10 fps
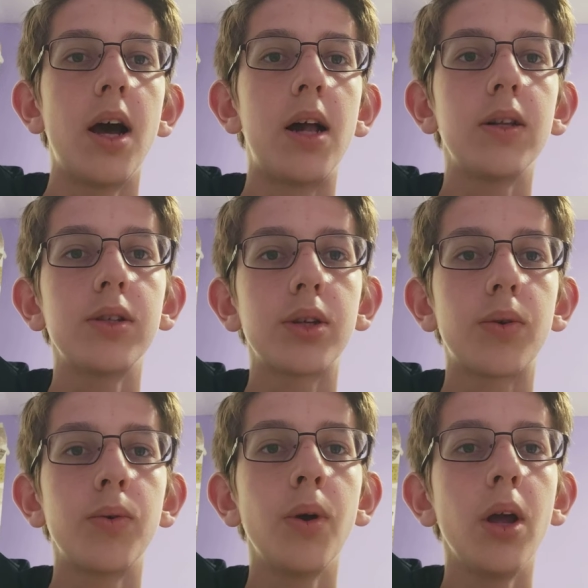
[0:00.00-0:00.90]

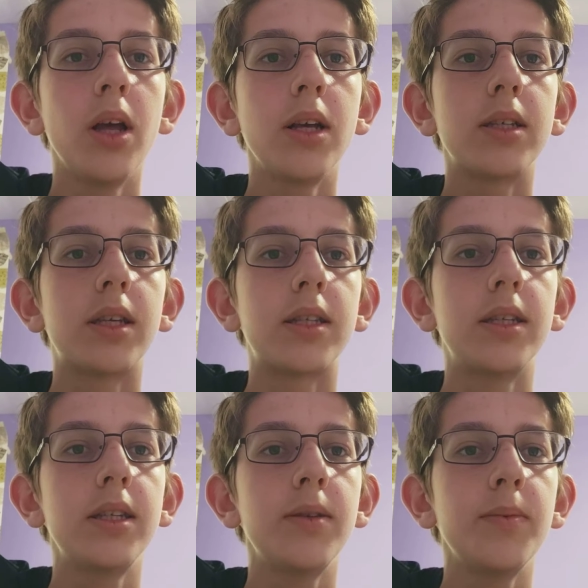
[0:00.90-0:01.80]
Also, the
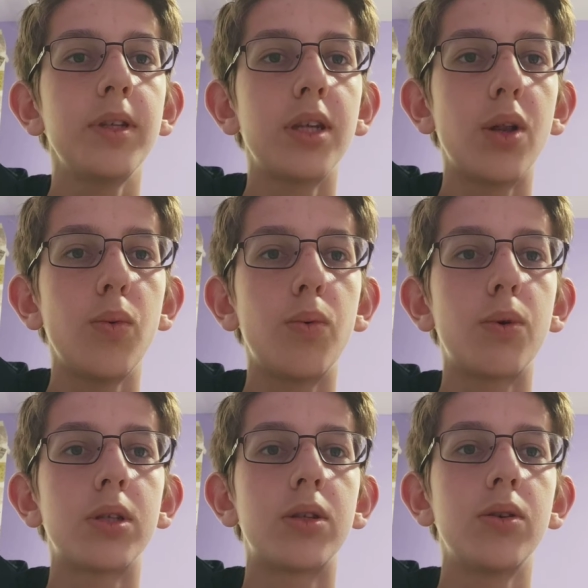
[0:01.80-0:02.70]
system itself
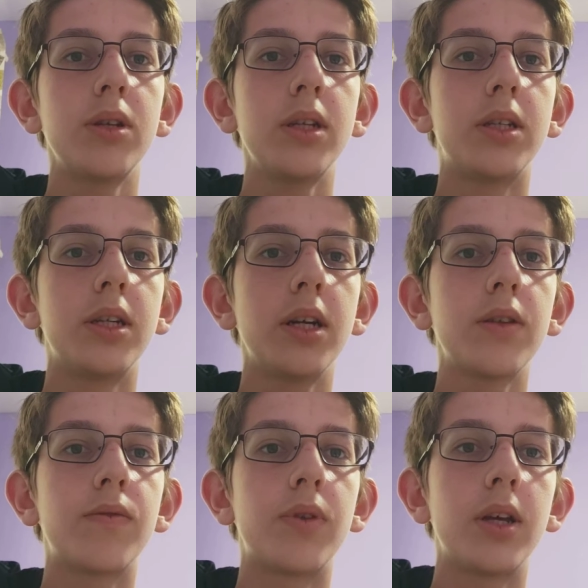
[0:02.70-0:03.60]
was not a
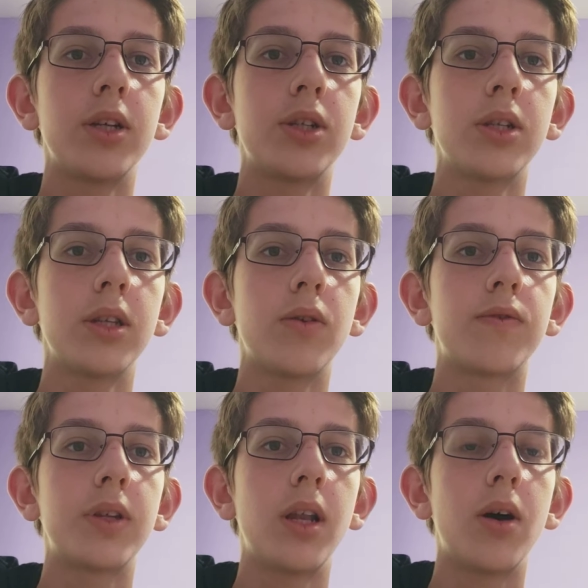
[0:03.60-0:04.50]
direct violation
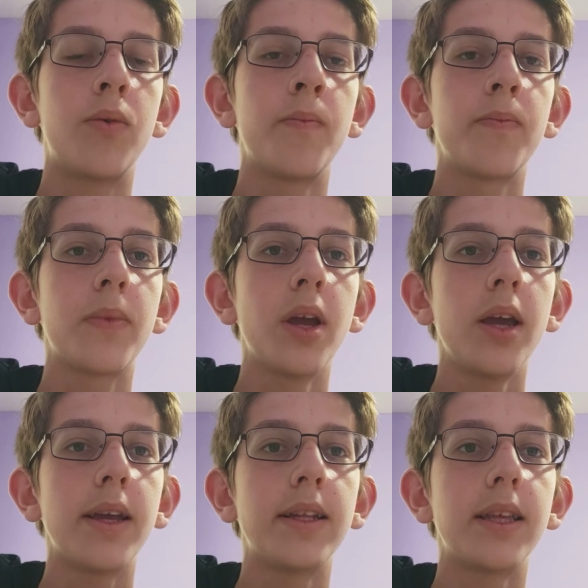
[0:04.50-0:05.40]
of the law.
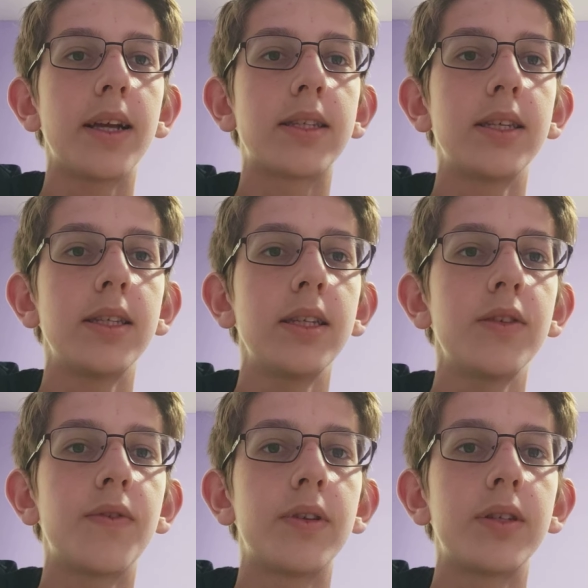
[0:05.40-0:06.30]
its
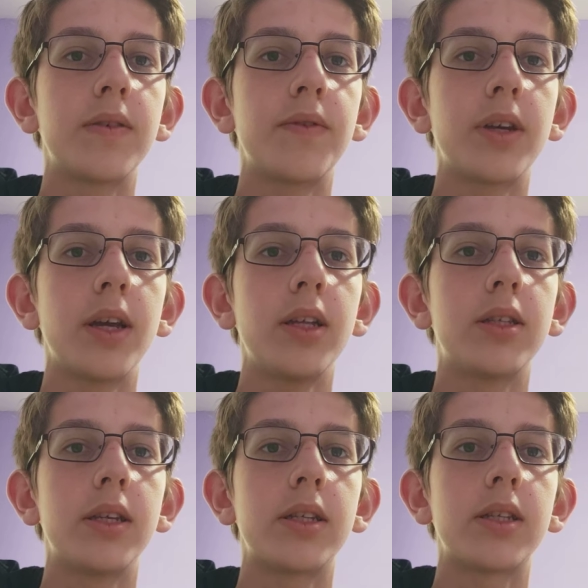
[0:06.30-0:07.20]
existence
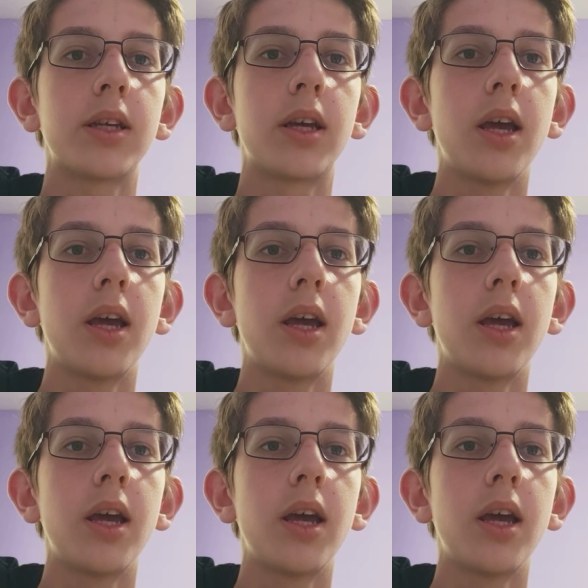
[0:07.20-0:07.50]
falsificates this.